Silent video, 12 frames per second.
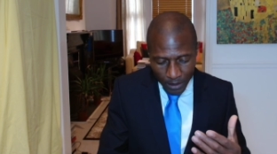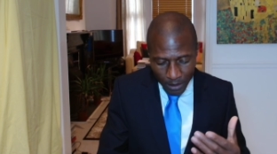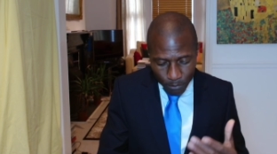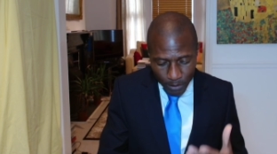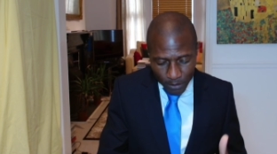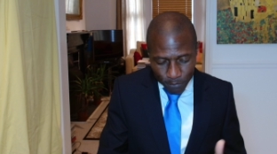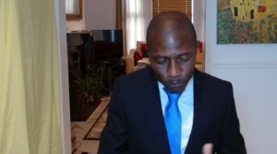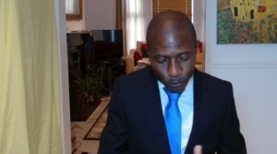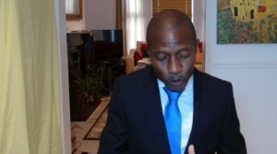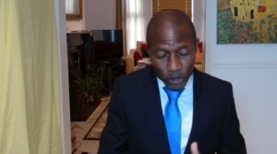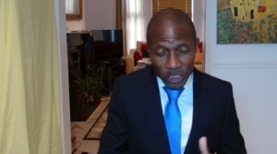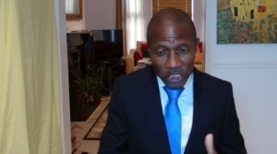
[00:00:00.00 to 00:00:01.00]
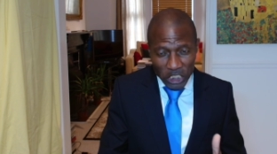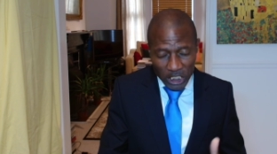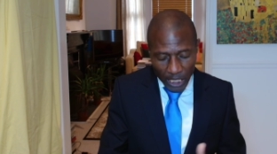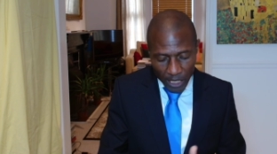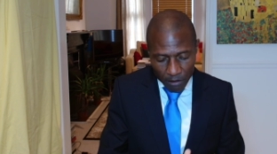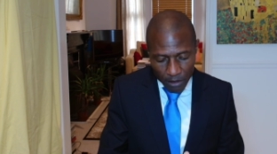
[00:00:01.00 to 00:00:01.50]
reinforces
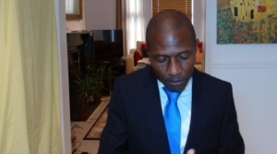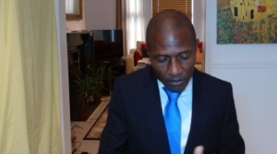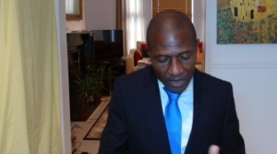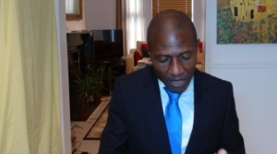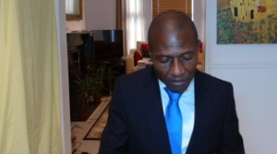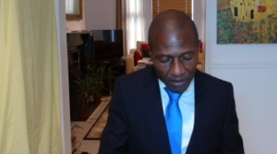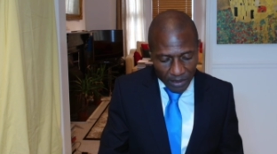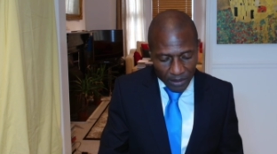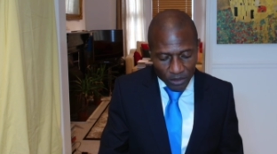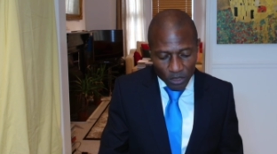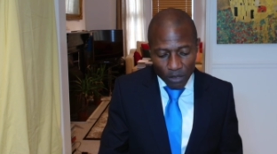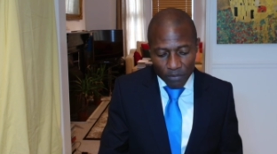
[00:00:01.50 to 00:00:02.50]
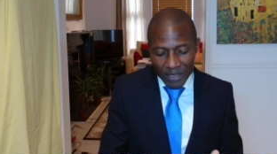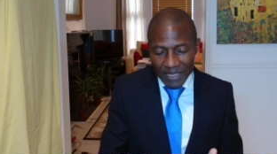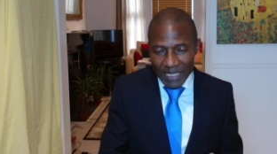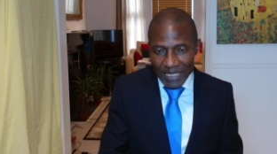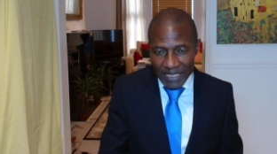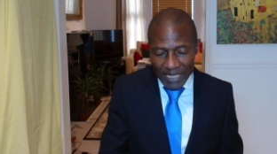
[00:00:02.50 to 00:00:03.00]
Jayaram's evidence of the
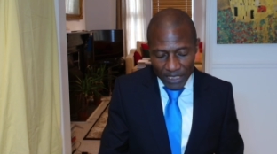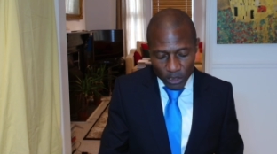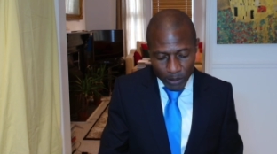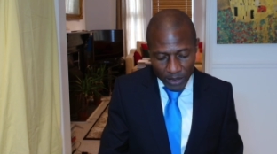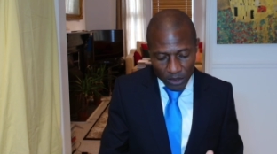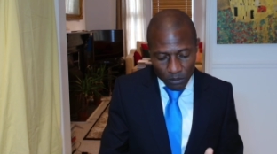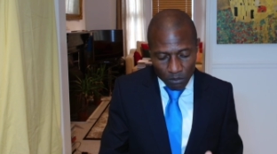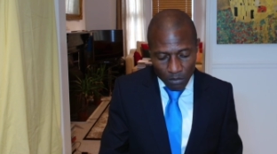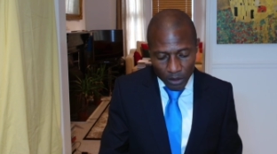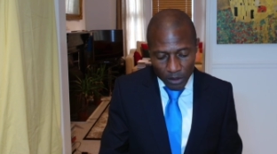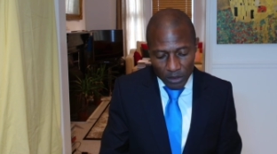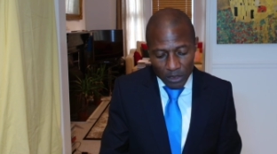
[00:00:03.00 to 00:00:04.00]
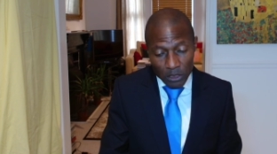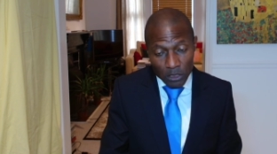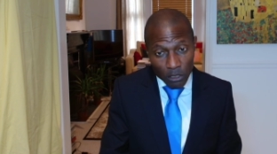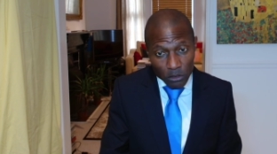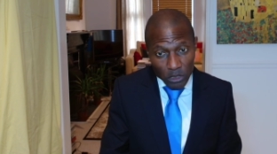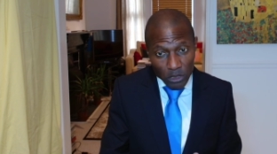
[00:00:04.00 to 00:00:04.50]
desaturation monitor
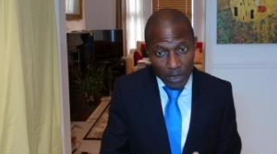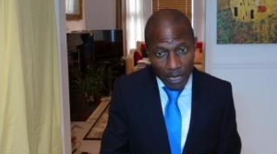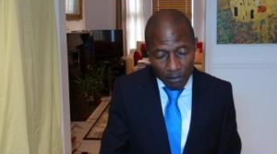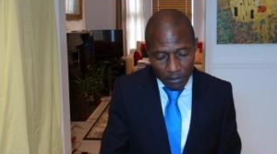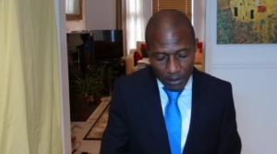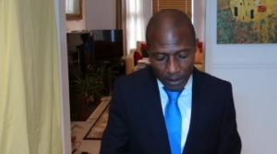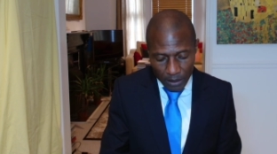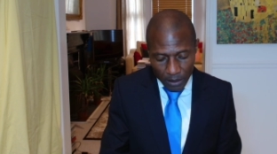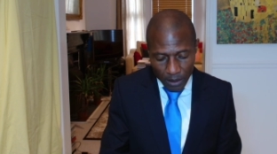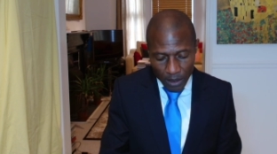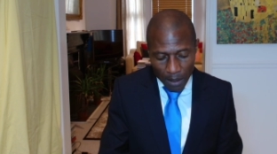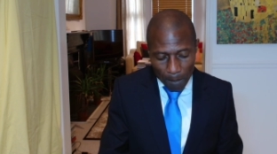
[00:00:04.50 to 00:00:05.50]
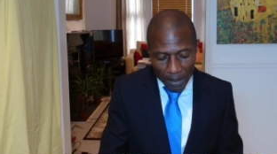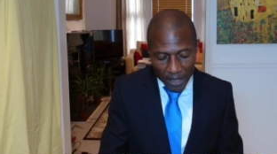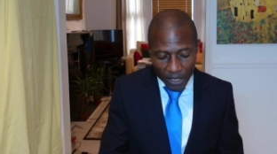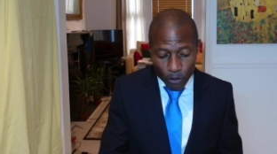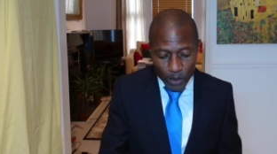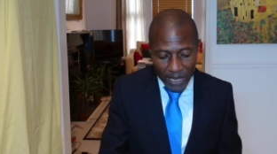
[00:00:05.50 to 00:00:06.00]
not sounding by
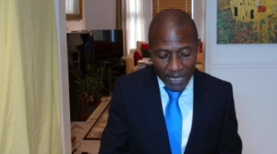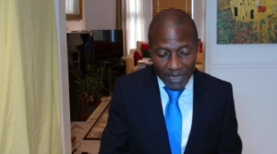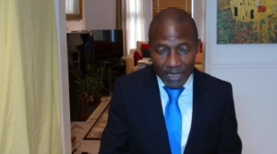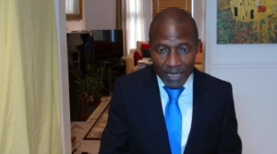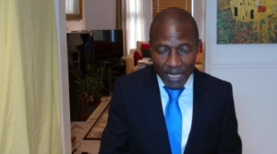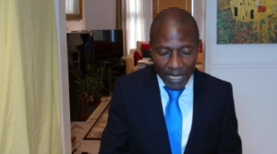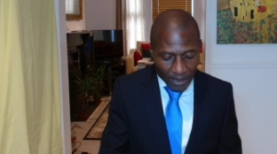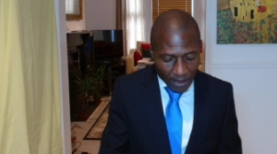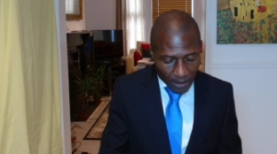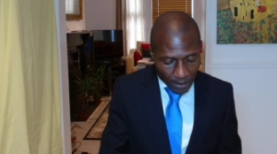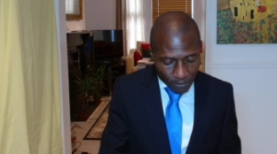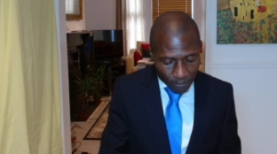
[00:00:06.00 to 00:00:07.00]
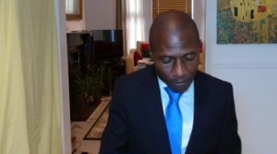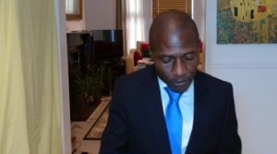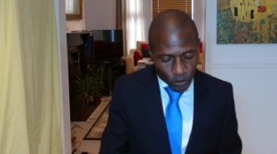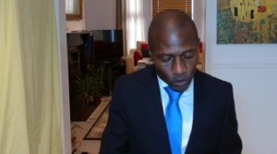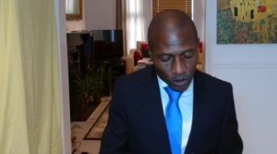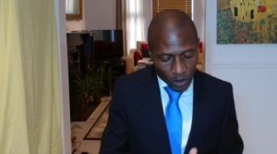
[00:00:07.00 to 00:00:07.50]
creating an
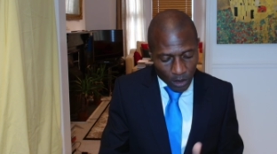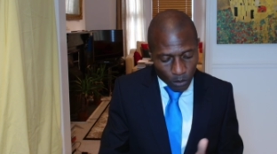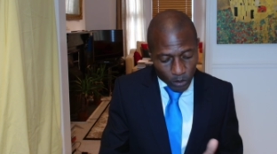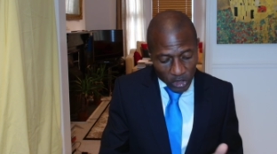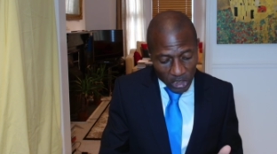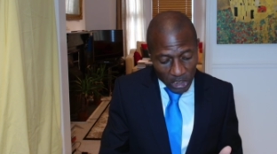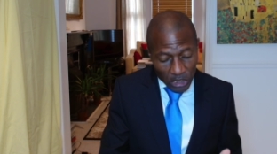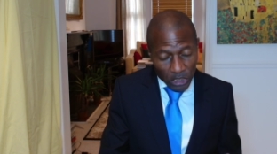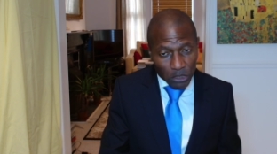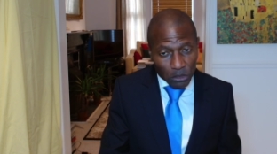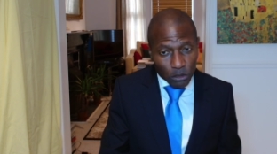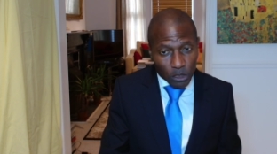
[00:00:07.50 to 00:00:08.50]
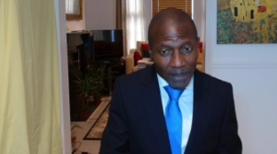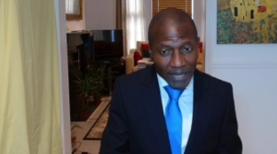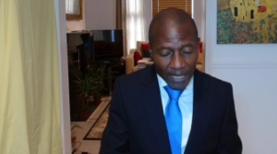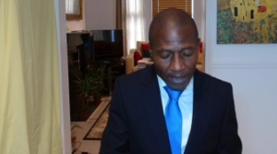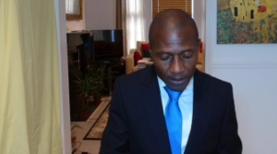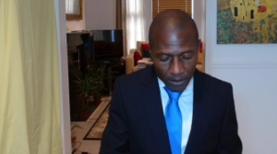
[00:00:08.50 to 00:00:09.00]
inference which he knew to be
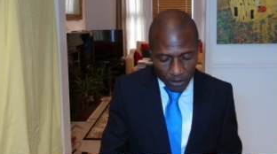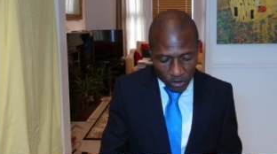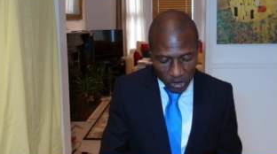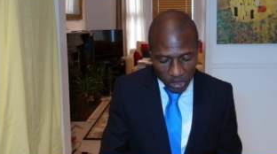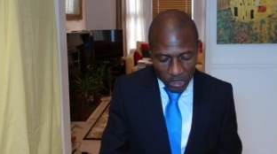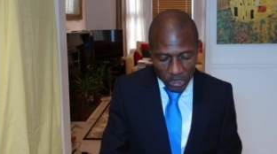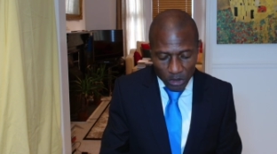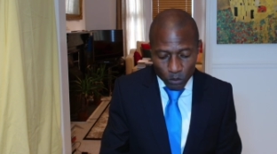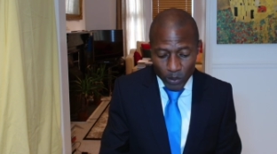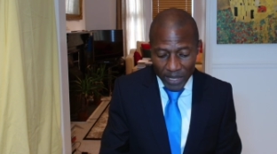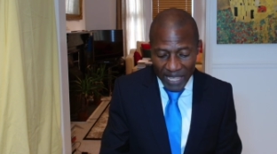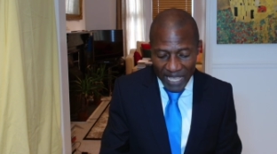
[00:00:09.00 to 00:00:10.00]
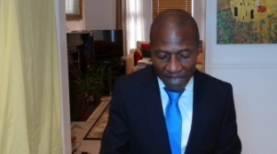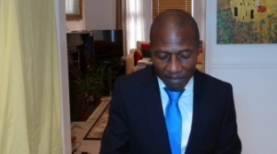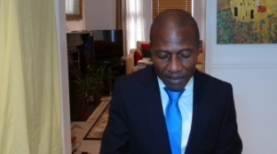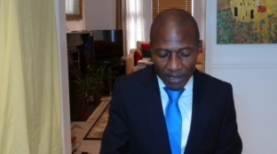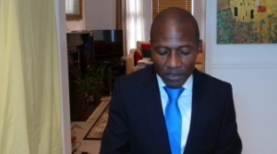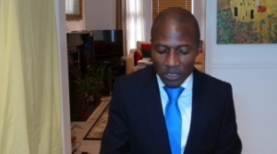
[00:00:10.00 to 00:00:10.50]
inconsistent with the
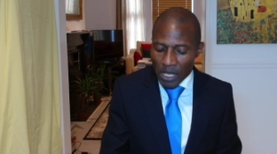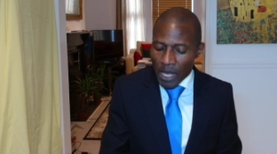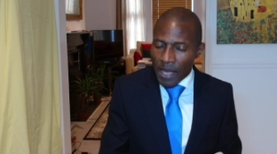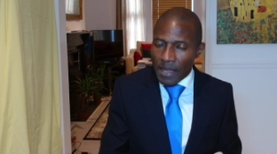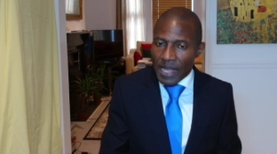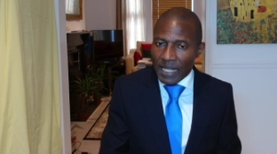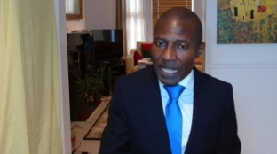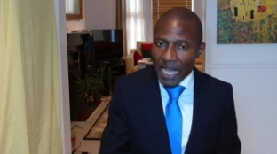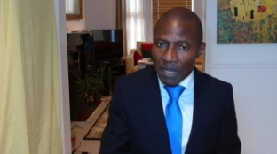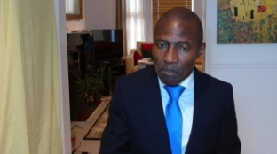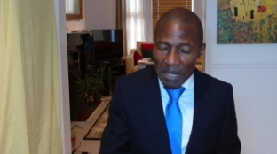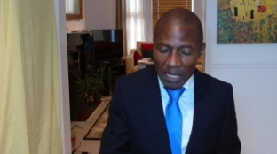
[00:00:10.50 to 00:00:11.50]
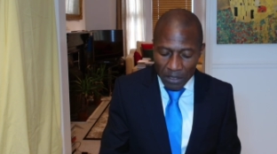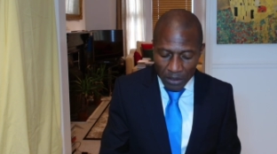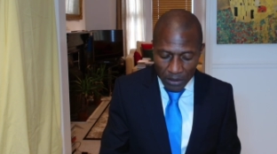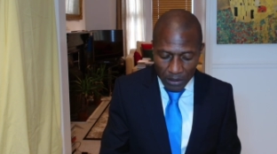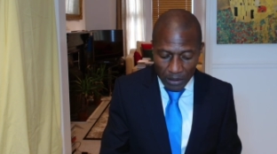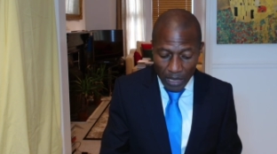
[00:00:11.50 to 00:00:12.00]
evidence that had been
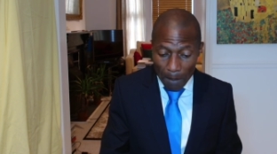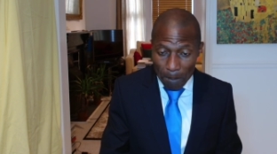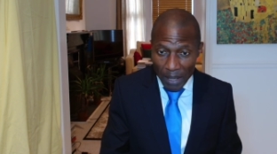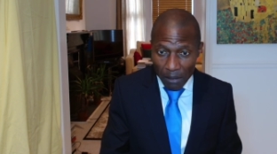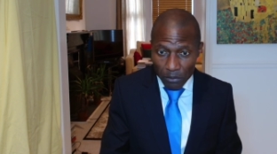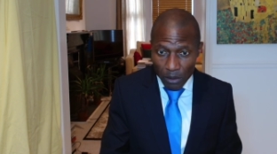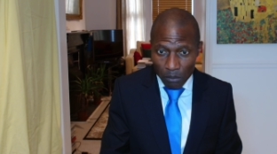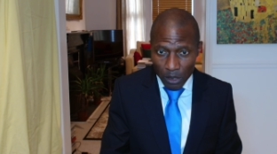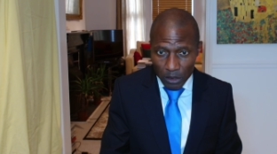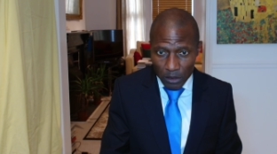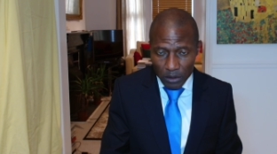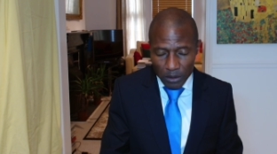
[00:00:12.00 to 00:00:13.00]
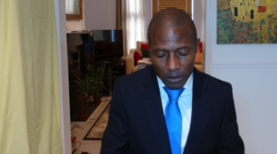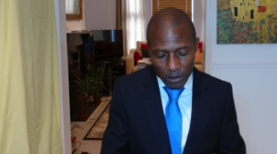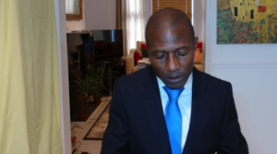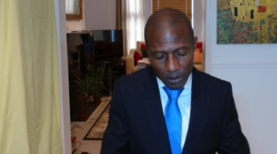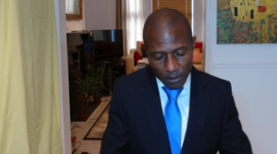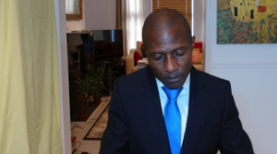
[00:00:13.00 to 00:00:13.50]
heard about the
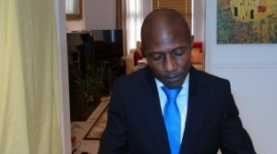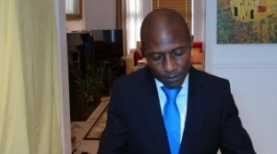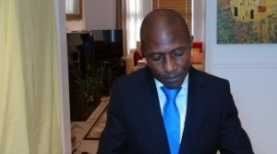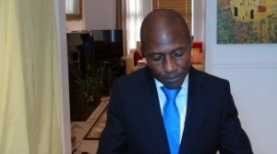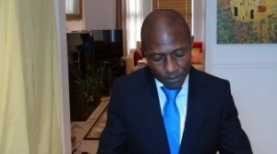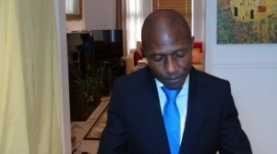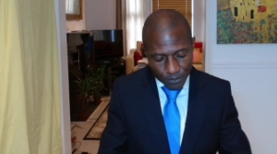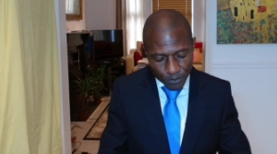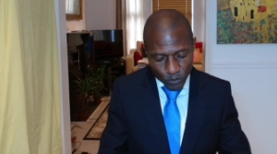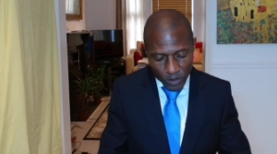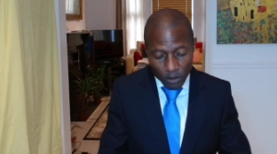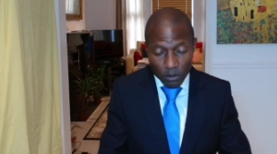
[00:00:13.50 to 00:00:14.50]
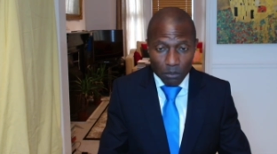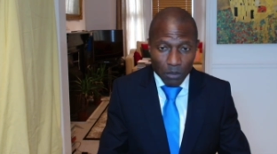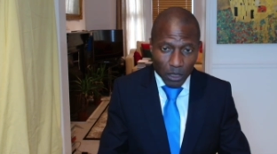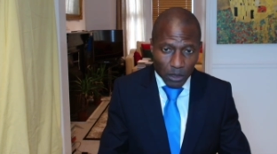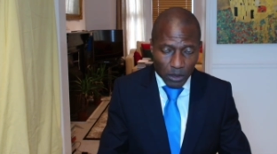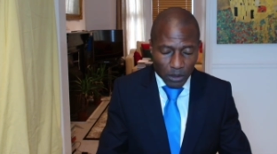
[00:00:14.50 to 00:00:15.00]
monitors, or the
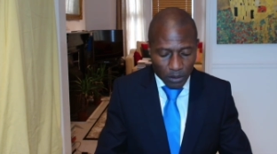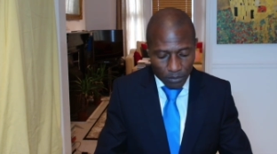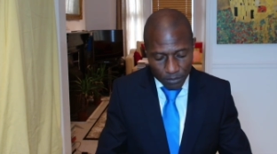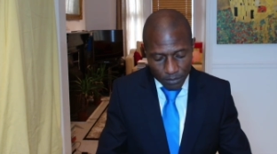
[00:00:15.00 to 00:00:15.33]
monitor.